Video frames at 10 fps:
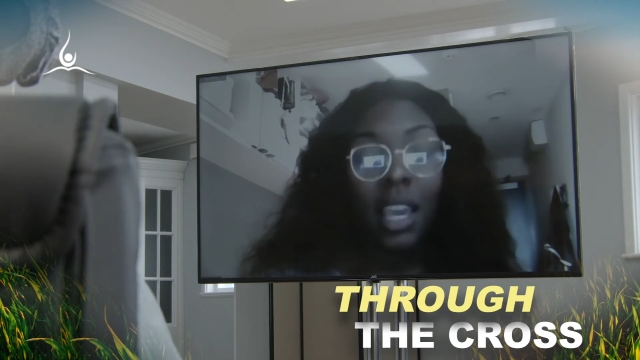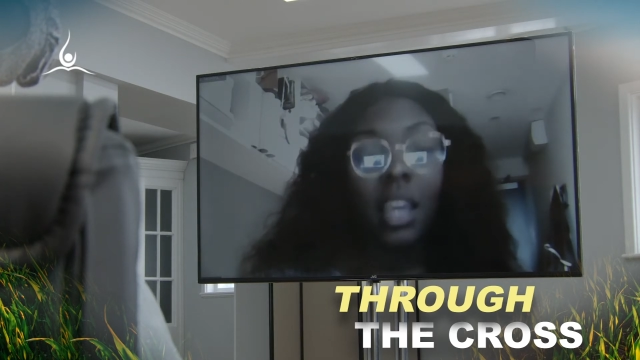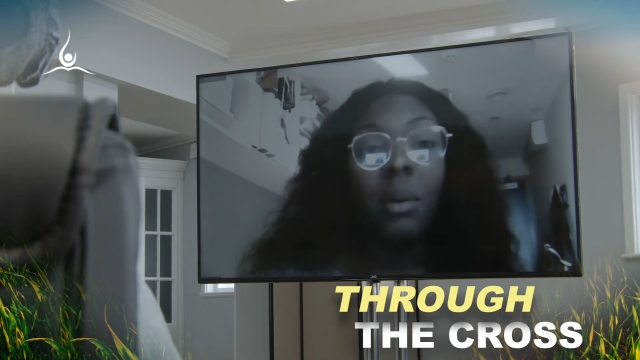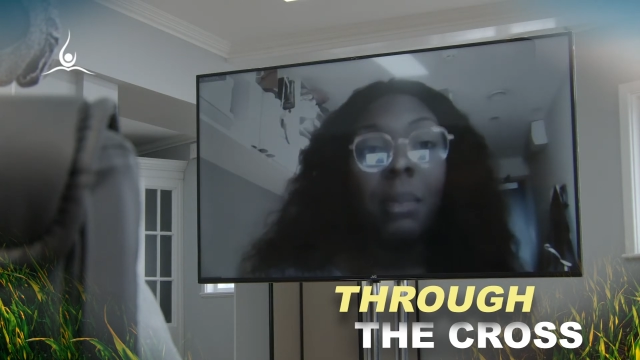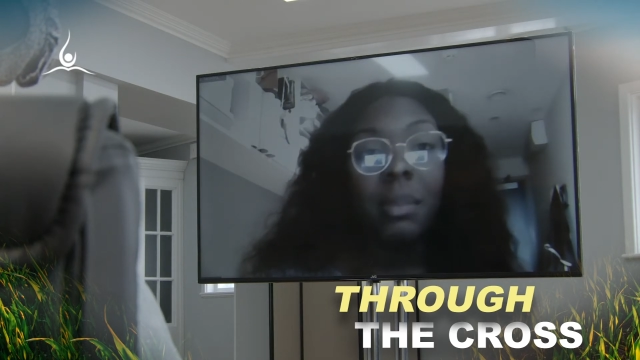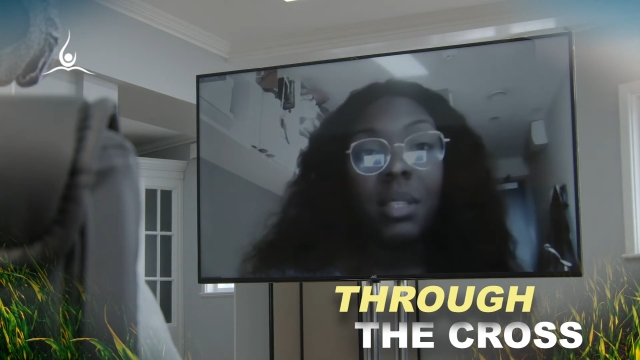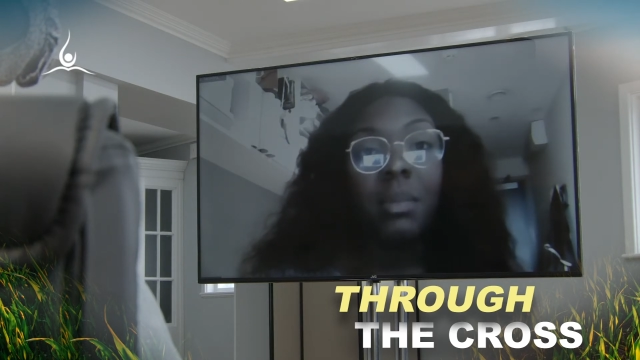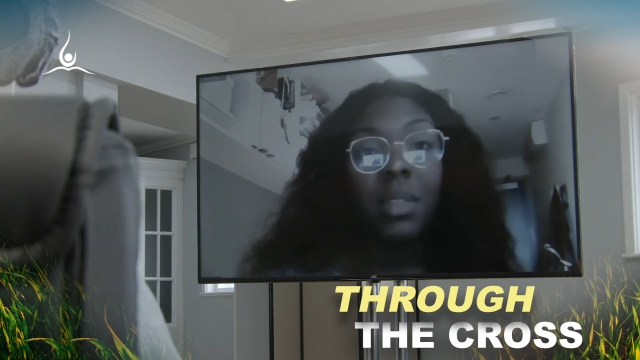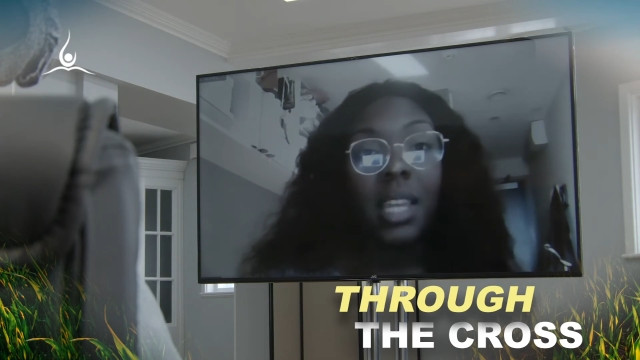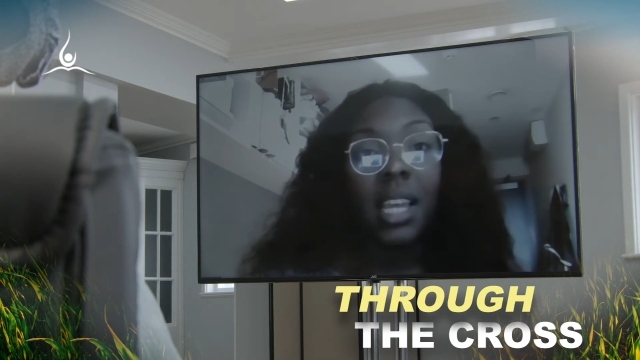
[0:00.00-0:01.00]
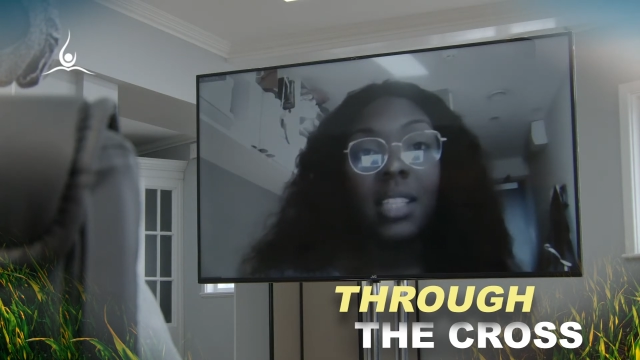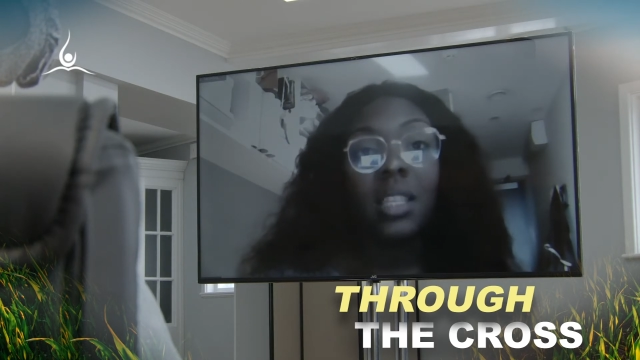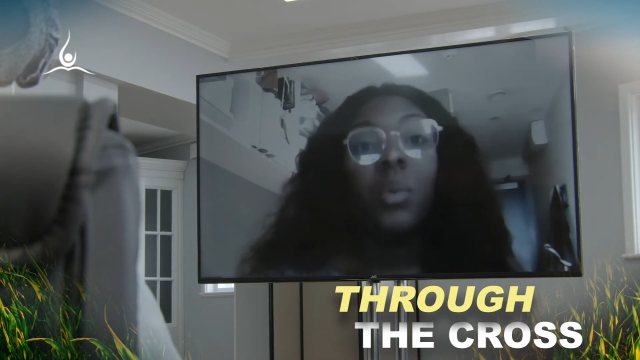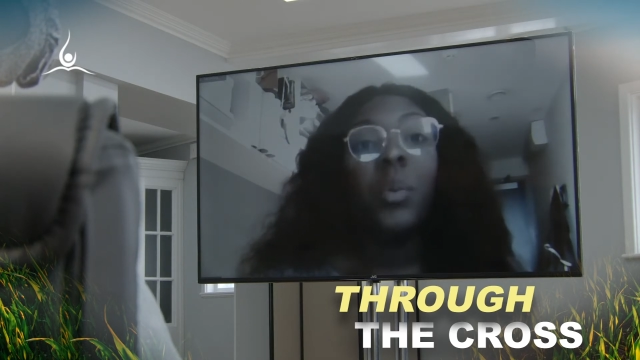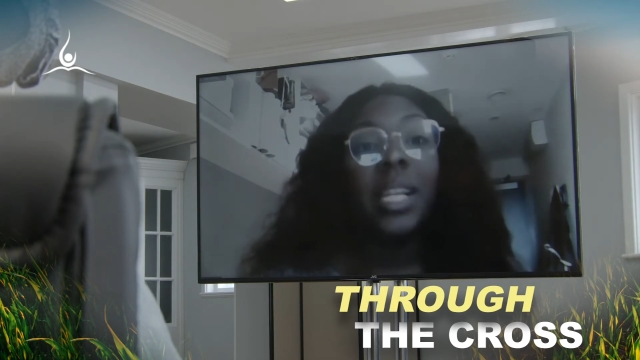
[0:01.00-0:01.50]
get your mum some
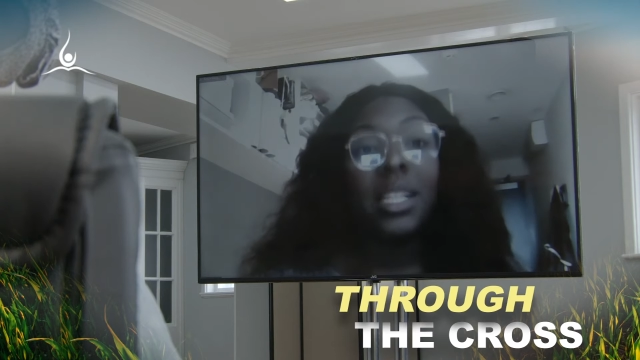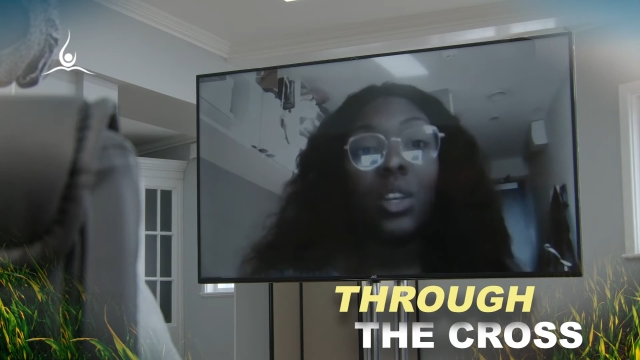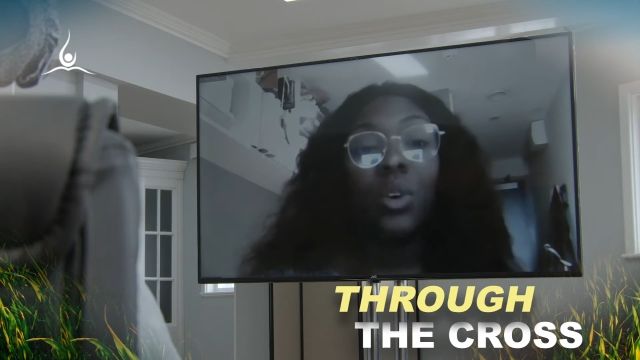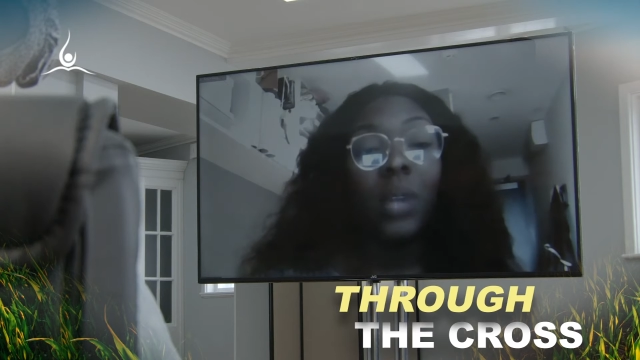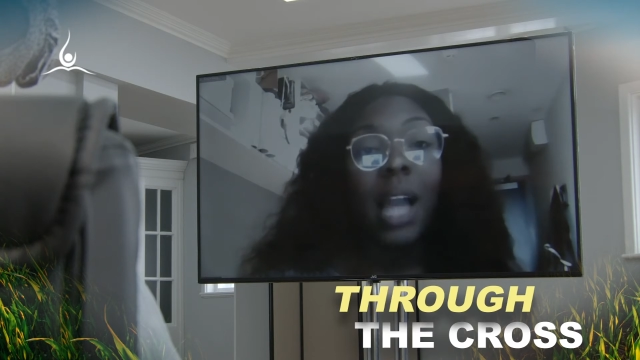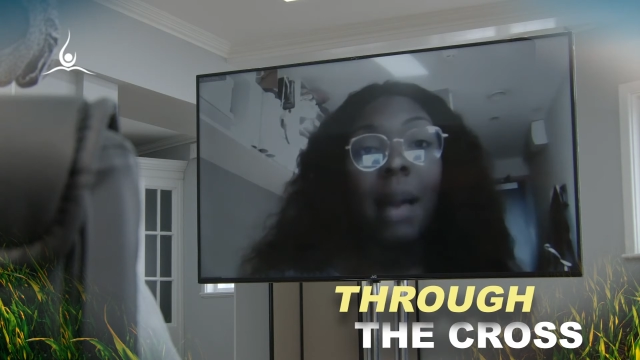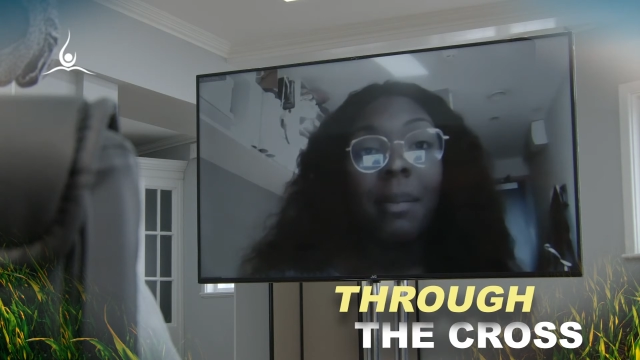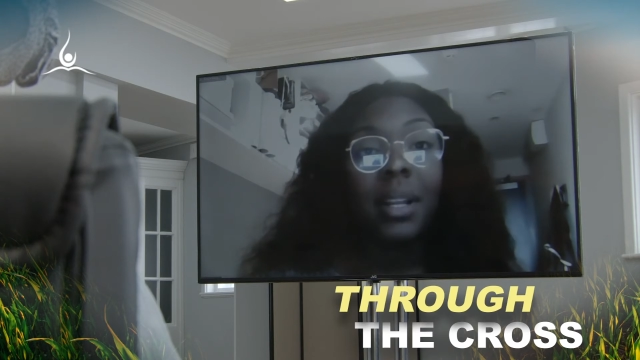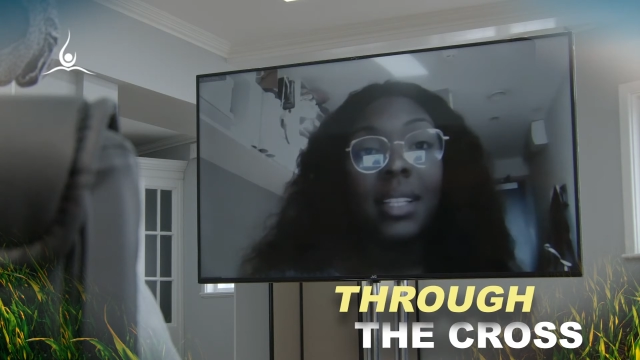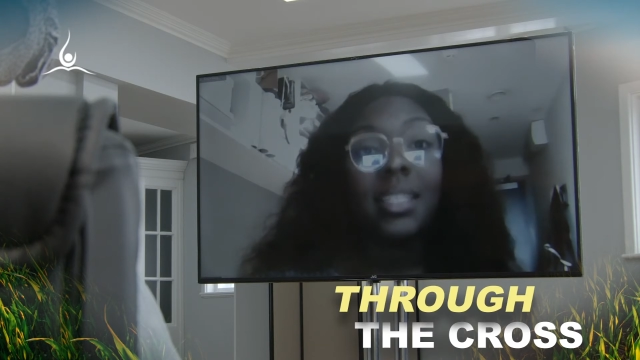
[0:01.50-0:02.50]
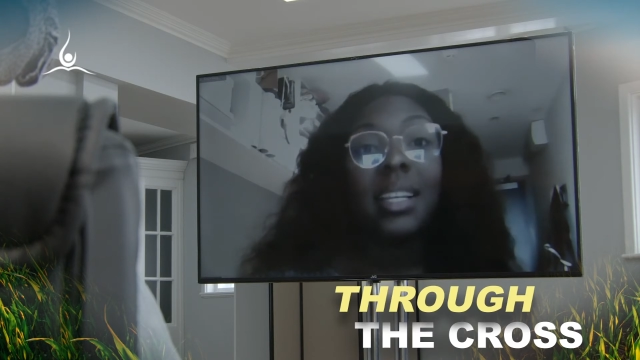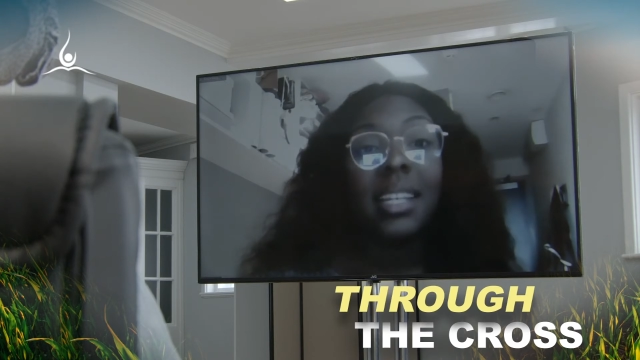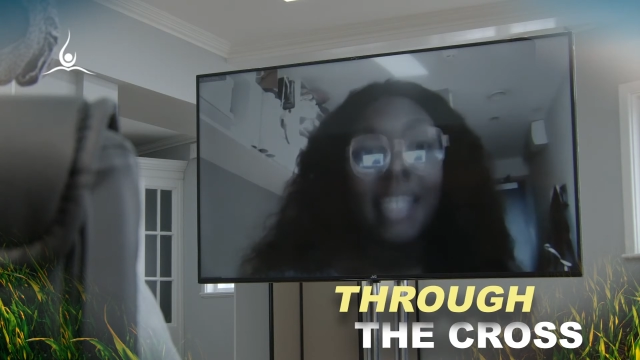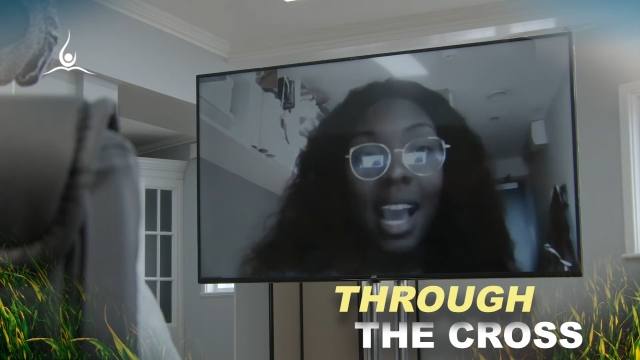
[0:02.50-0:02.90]
things. We need to call an ambulance